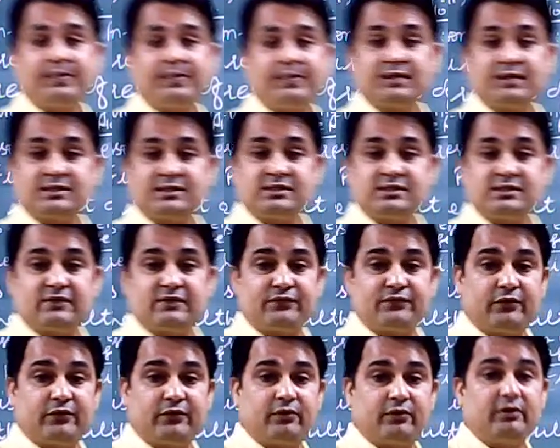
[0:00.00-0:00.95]
This is a
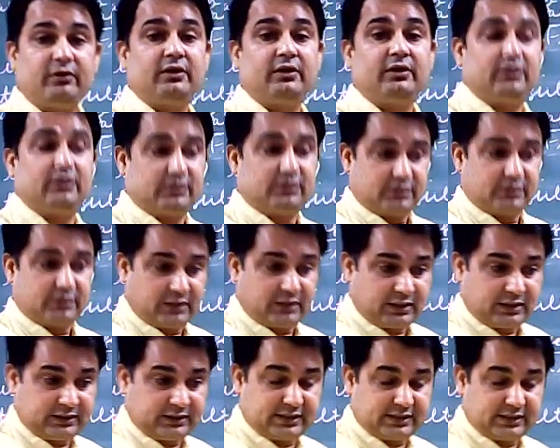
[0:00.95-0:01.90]
fuel.
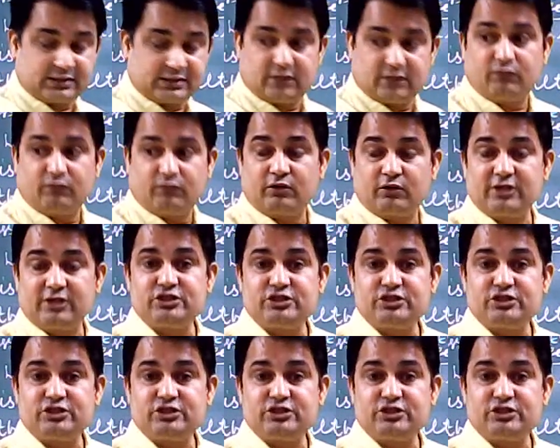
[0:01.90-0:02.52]
These wooden